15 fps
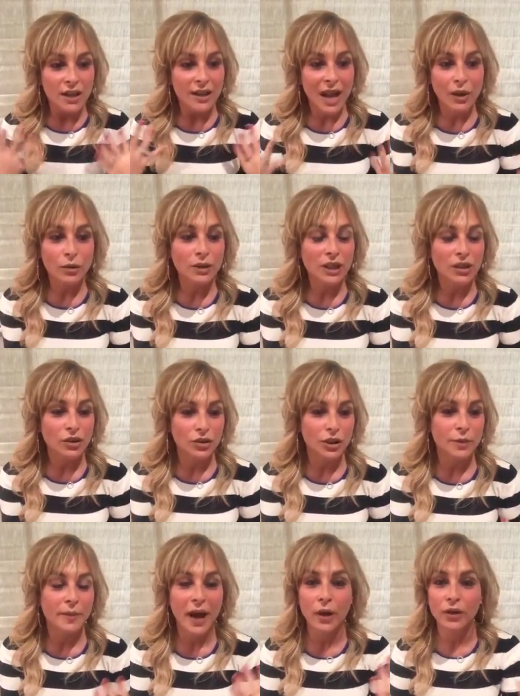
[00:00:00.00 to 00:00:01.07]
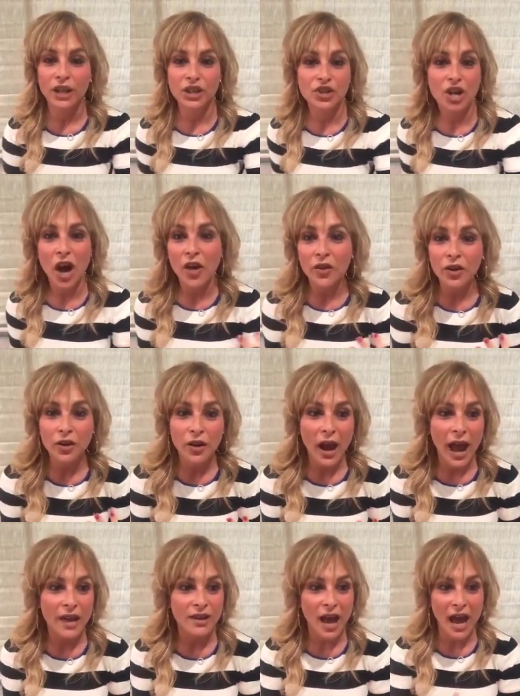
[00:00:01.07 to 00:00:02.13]
not only learn about each other
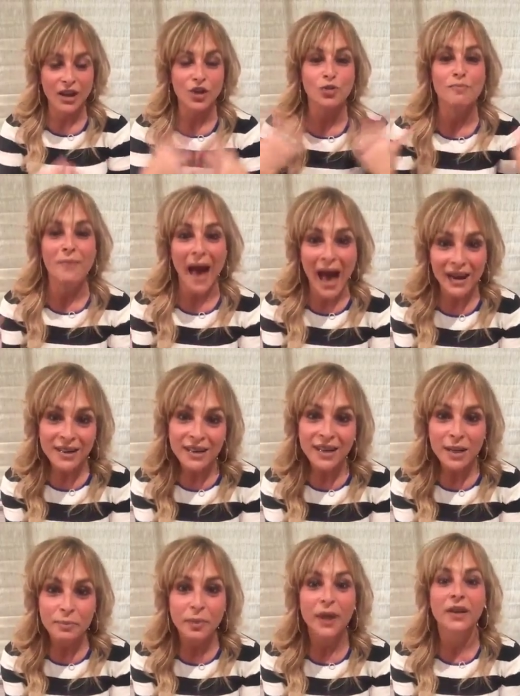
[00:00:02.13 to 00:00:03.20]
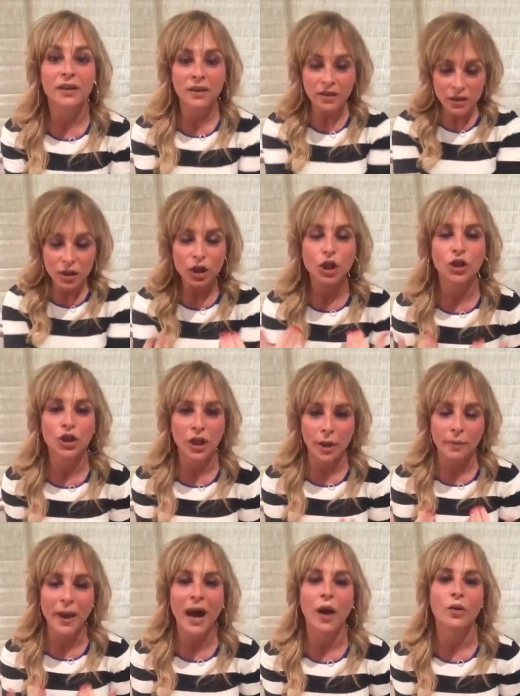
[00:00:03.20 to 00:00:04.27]
and, and humanity, but learn
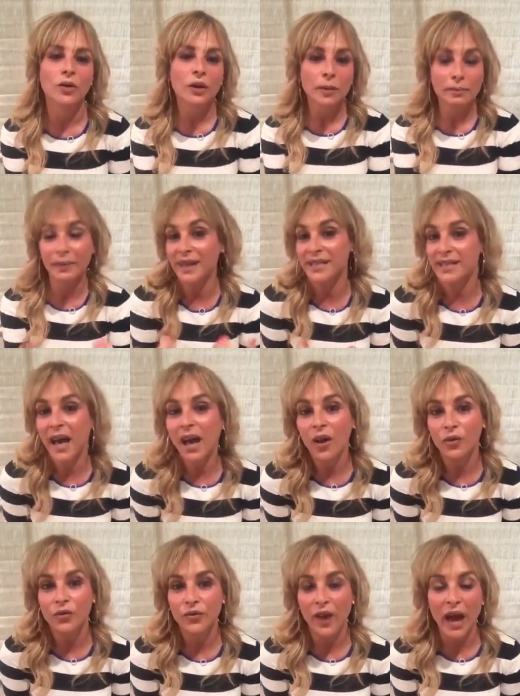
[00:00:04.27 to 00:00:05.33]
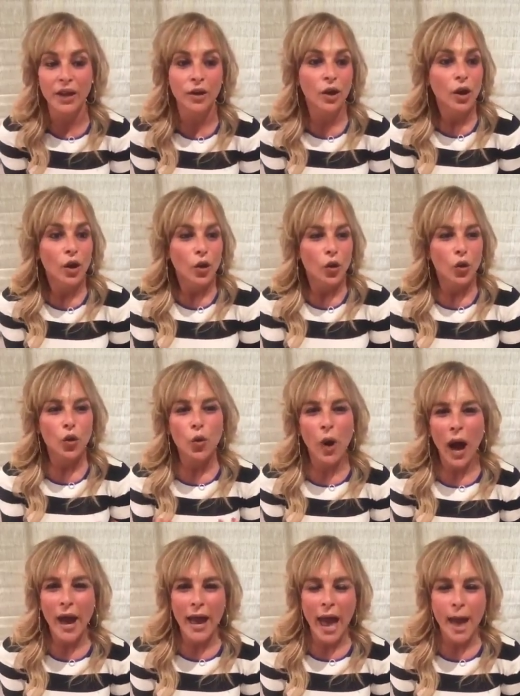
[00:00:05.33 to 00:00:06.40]
about myself and who
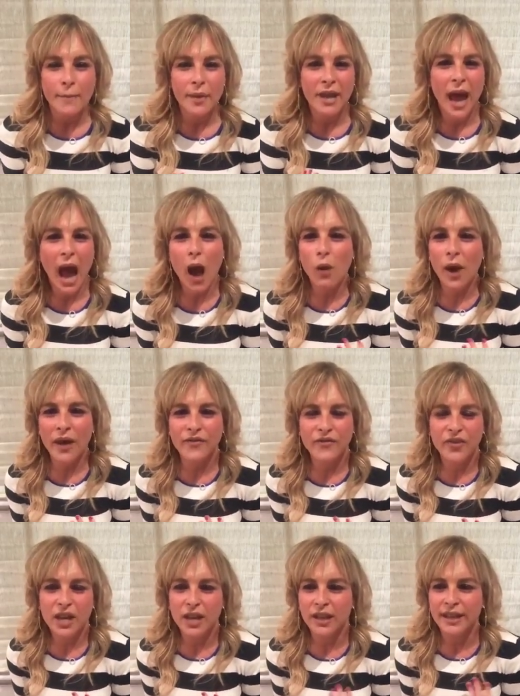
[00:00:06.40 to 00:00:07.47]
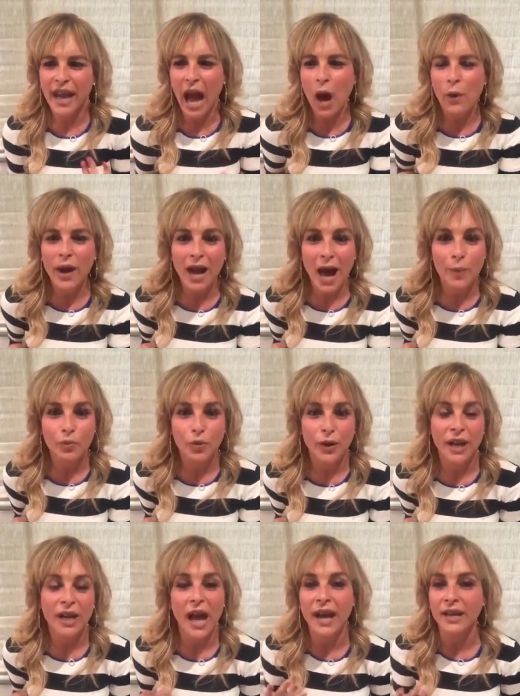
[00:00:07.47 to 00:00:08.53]
I am and how I feel and how I
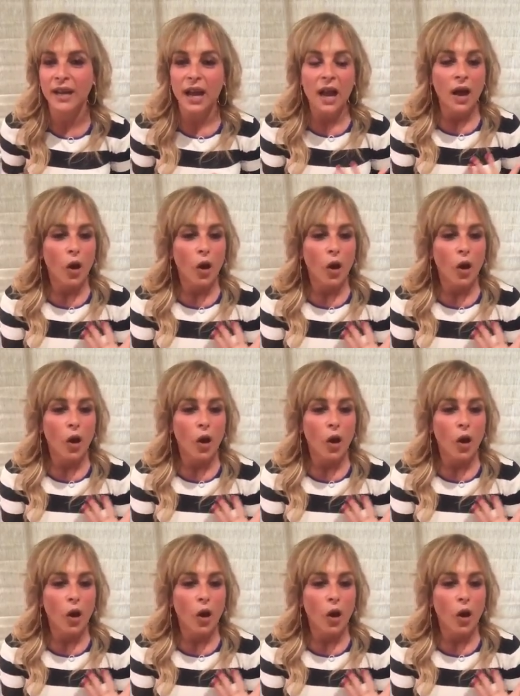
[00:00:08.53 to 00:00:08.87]
operate and